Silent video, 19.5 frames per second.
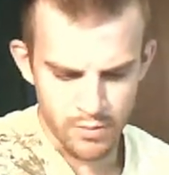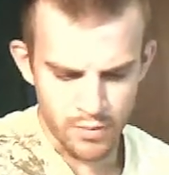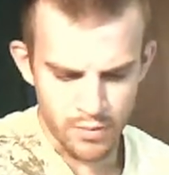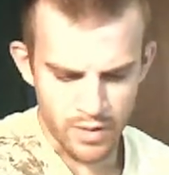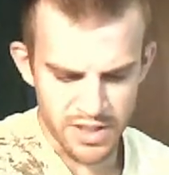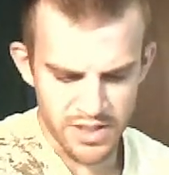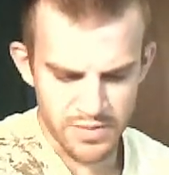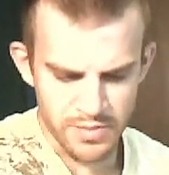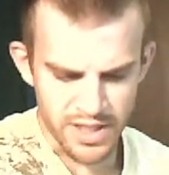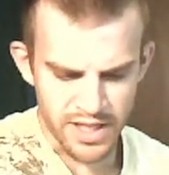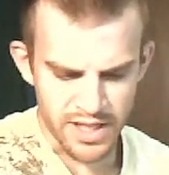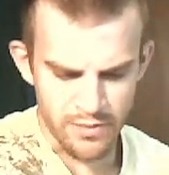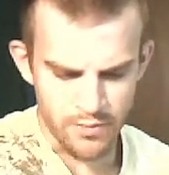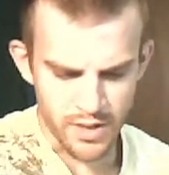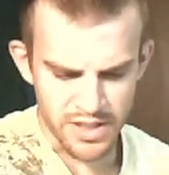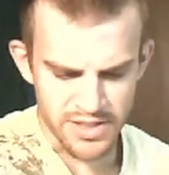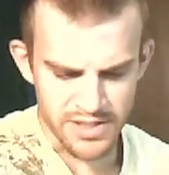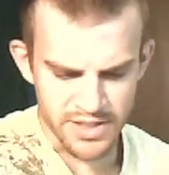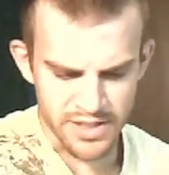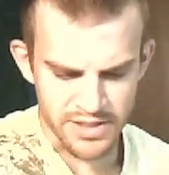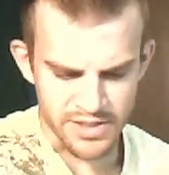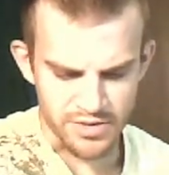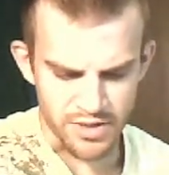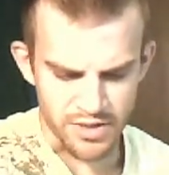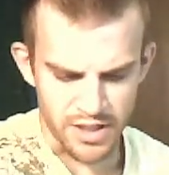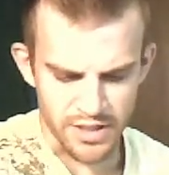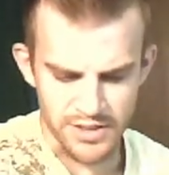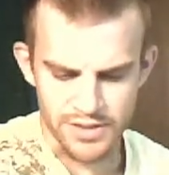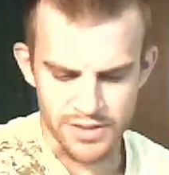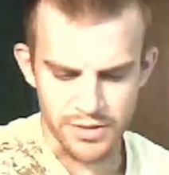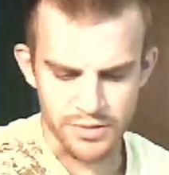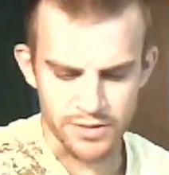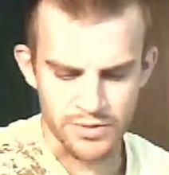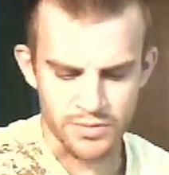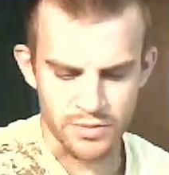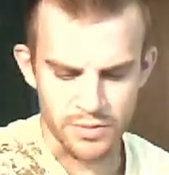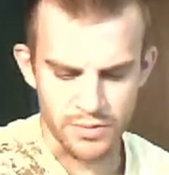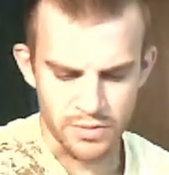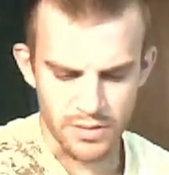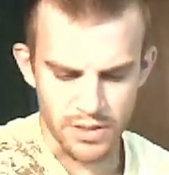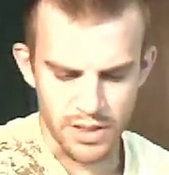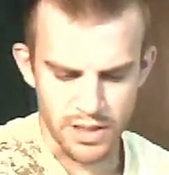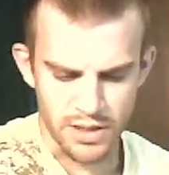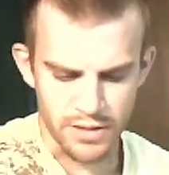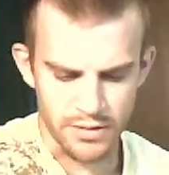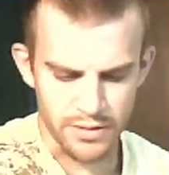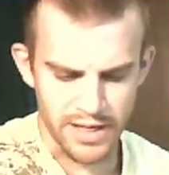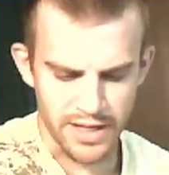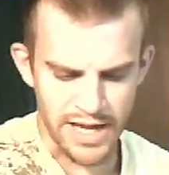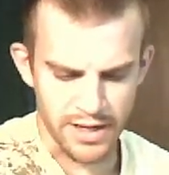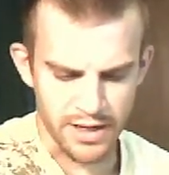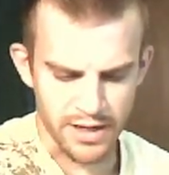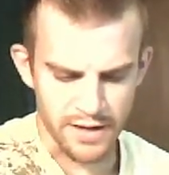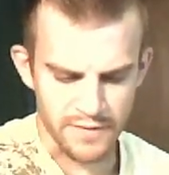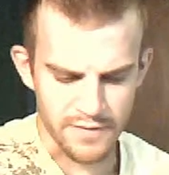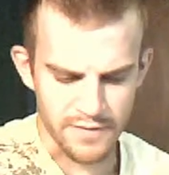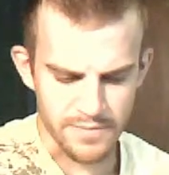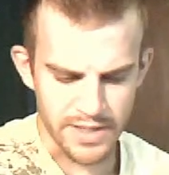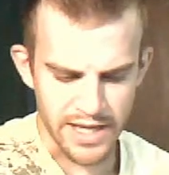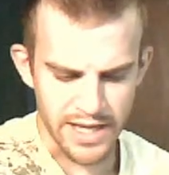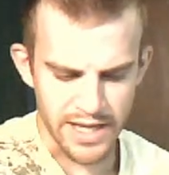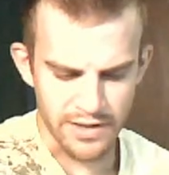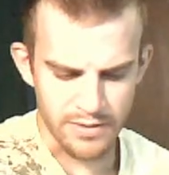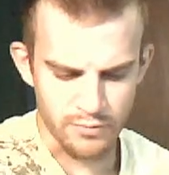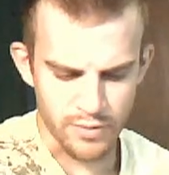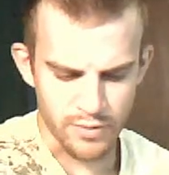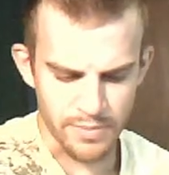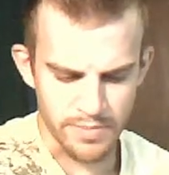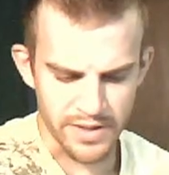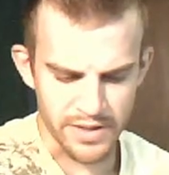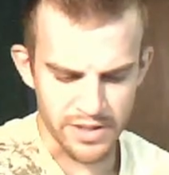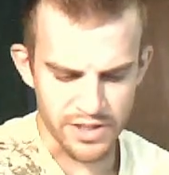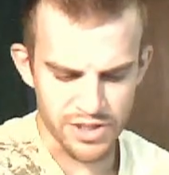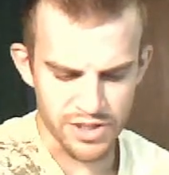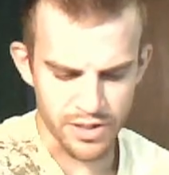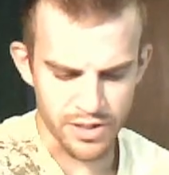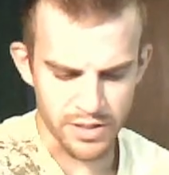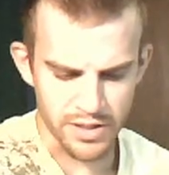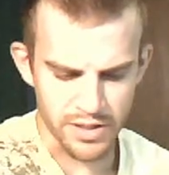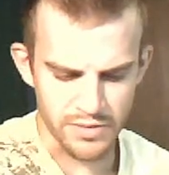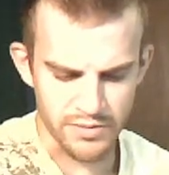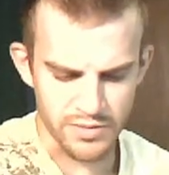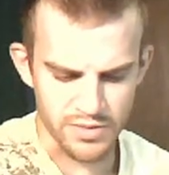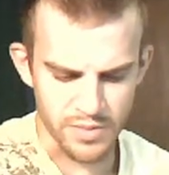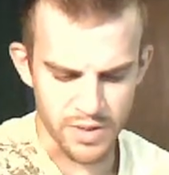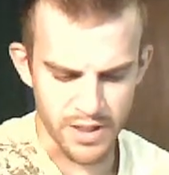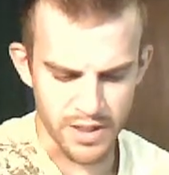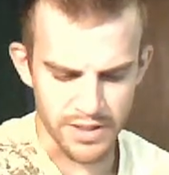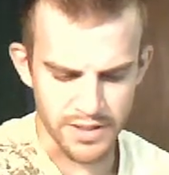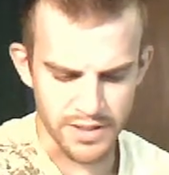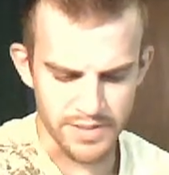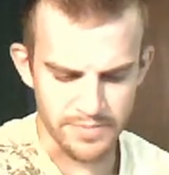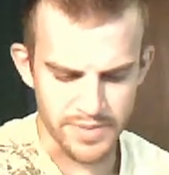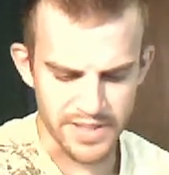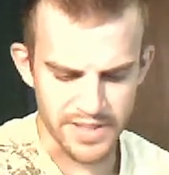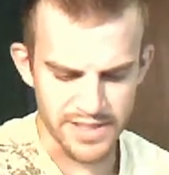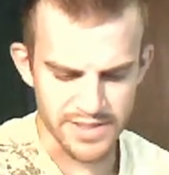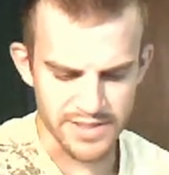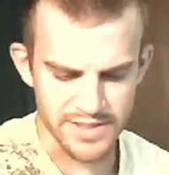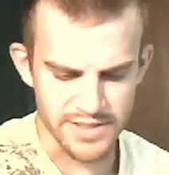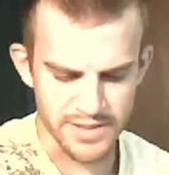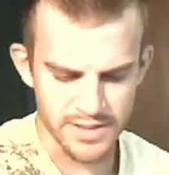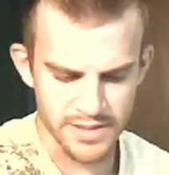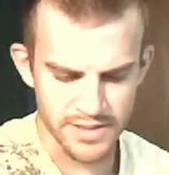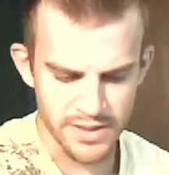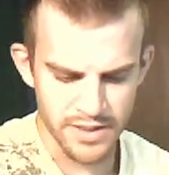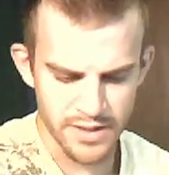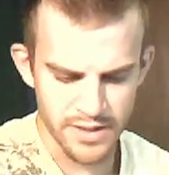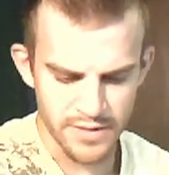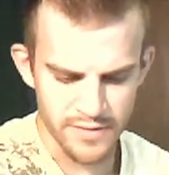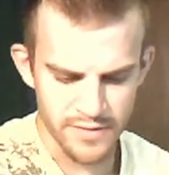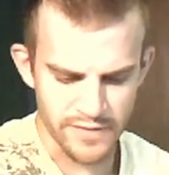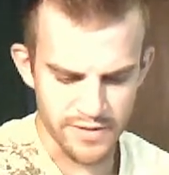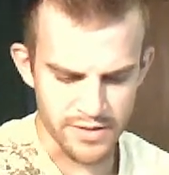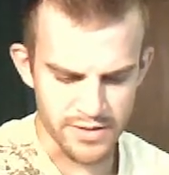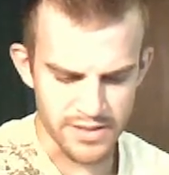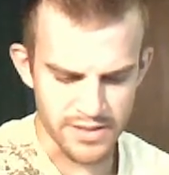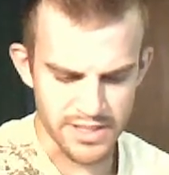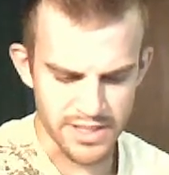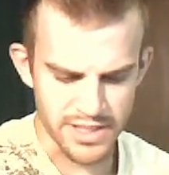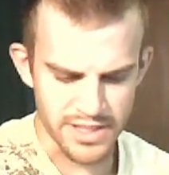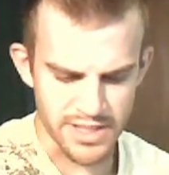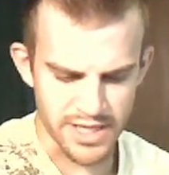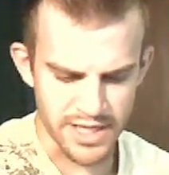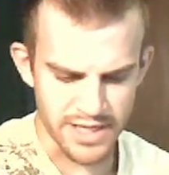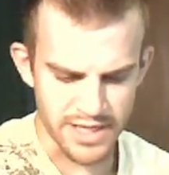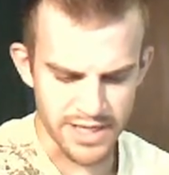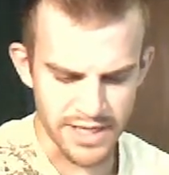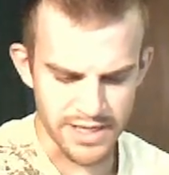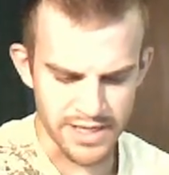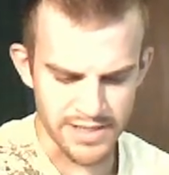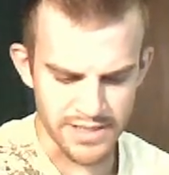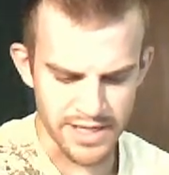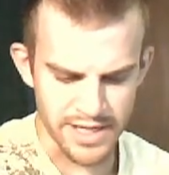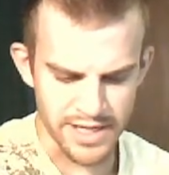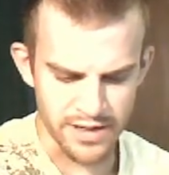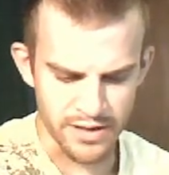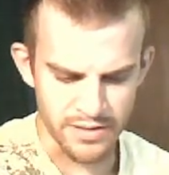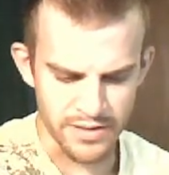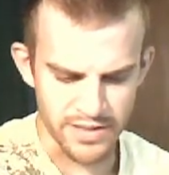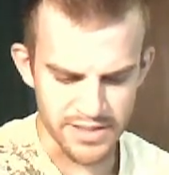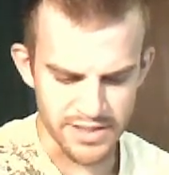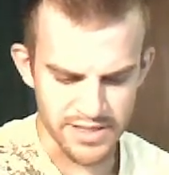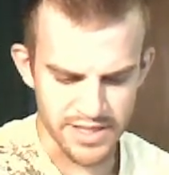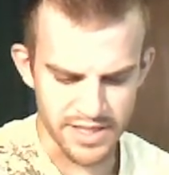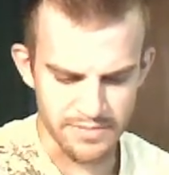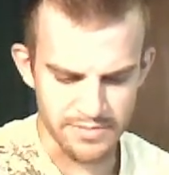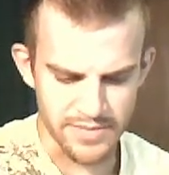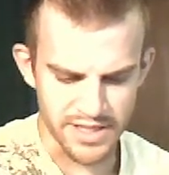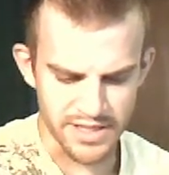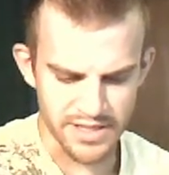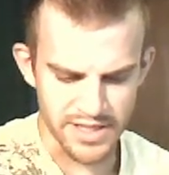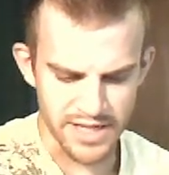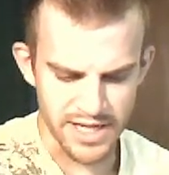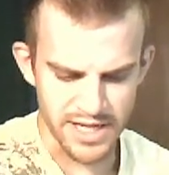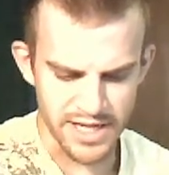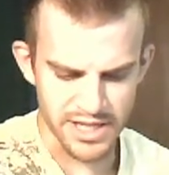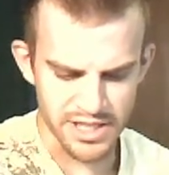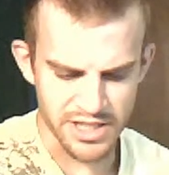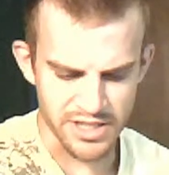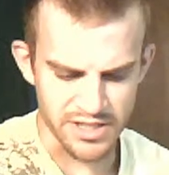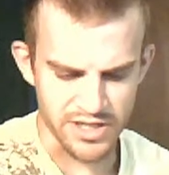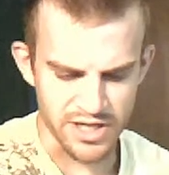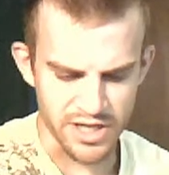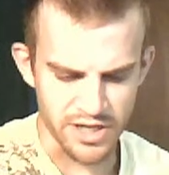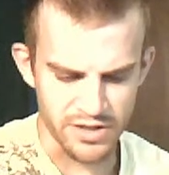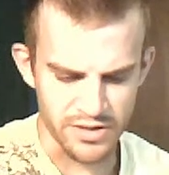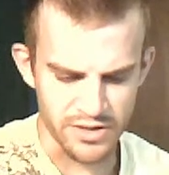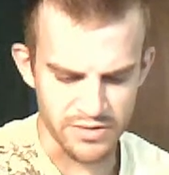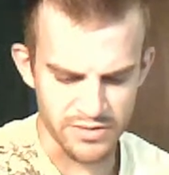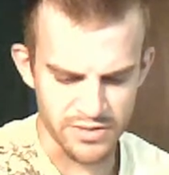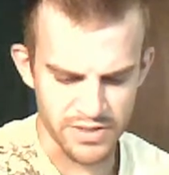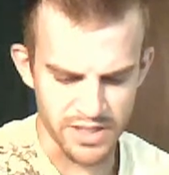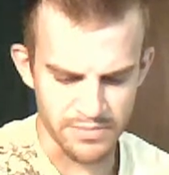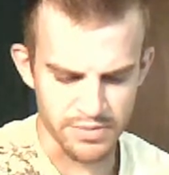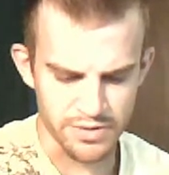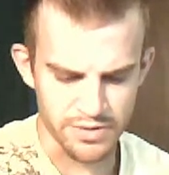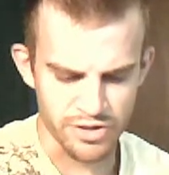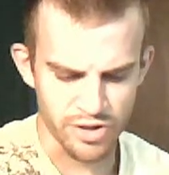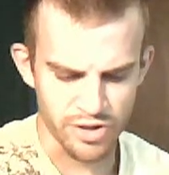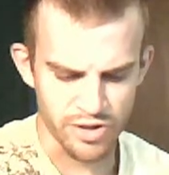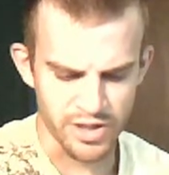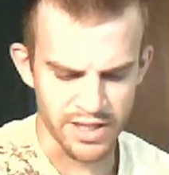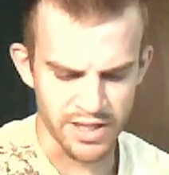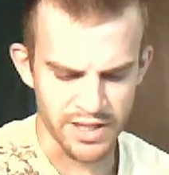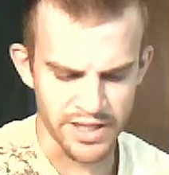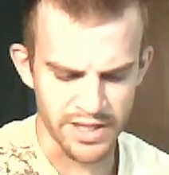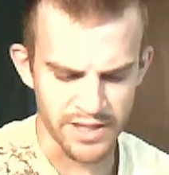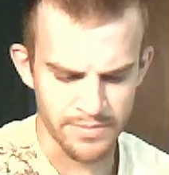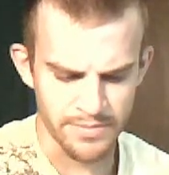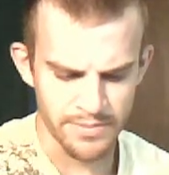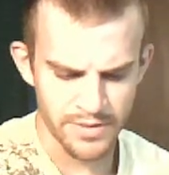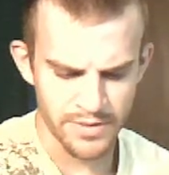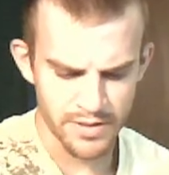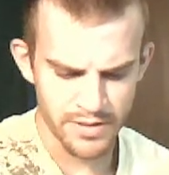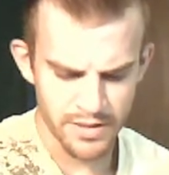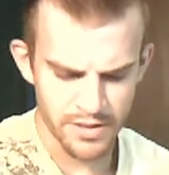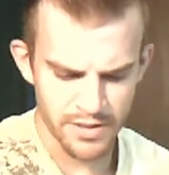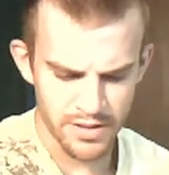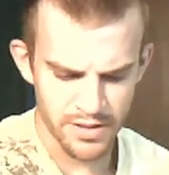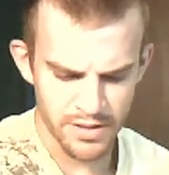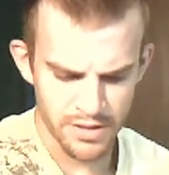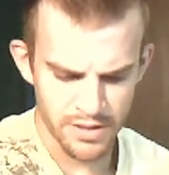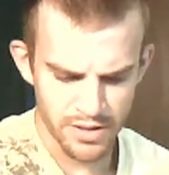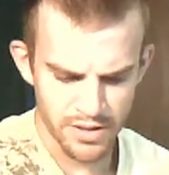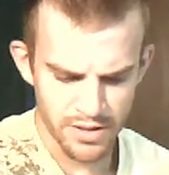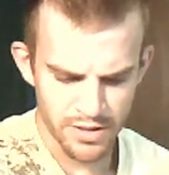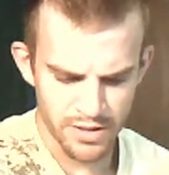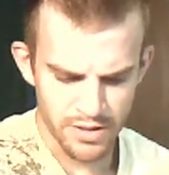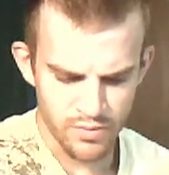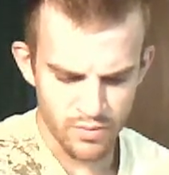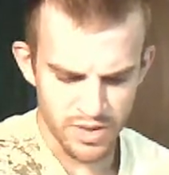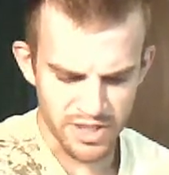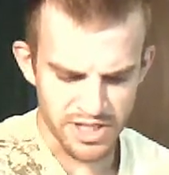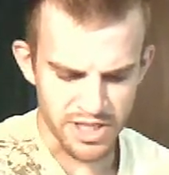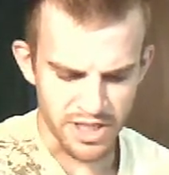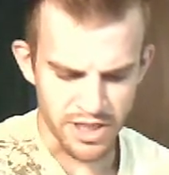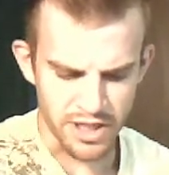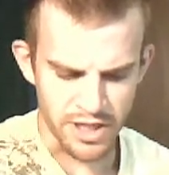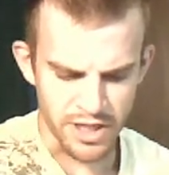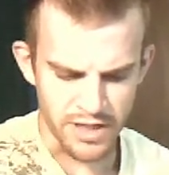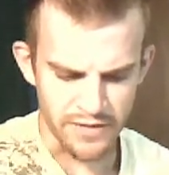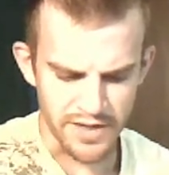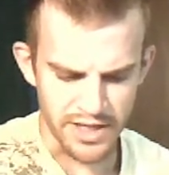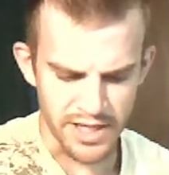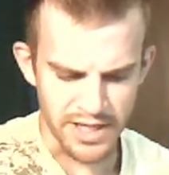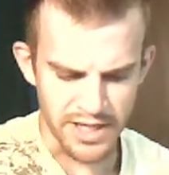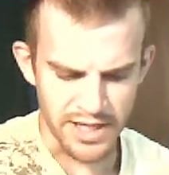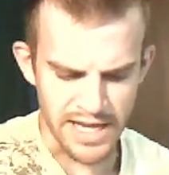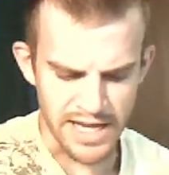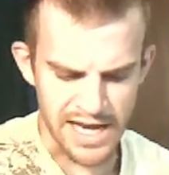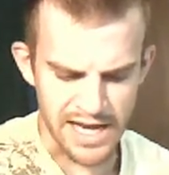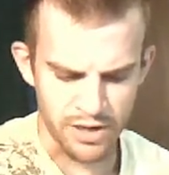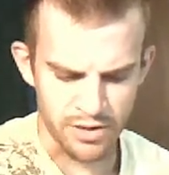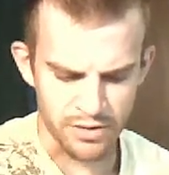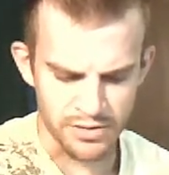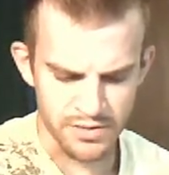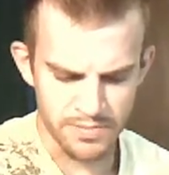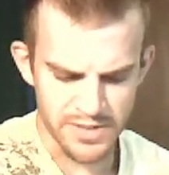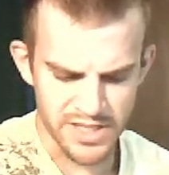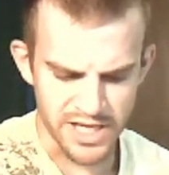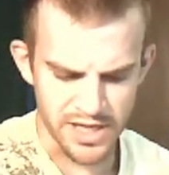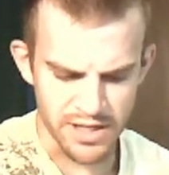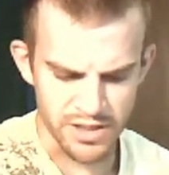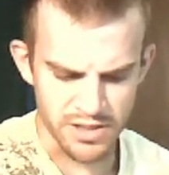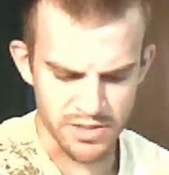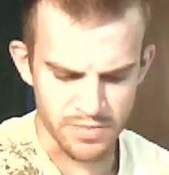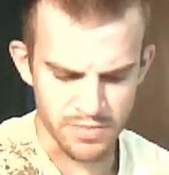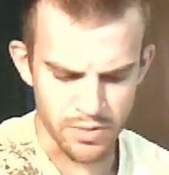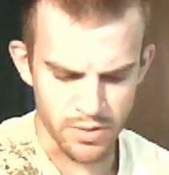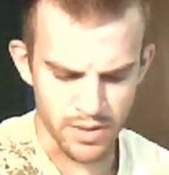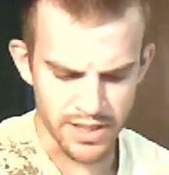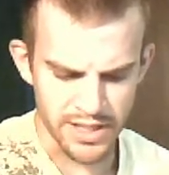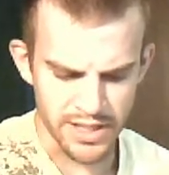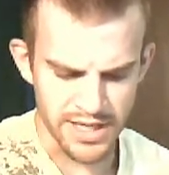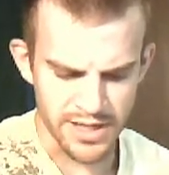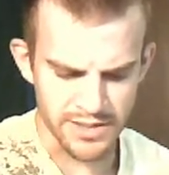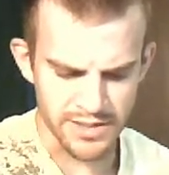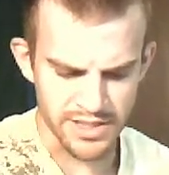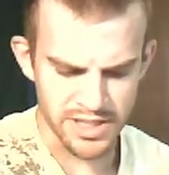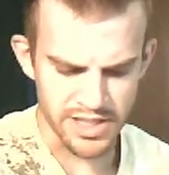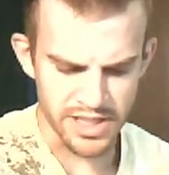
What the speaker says: Once when he wasn't as drunk as usual, Uncle Yakov began ripping the shirt he was wearing to pieces. furiously tugging at his hair, his thin mustache, his nose, and protruding lip. "What's the good of it?" he howled, tears pouring down his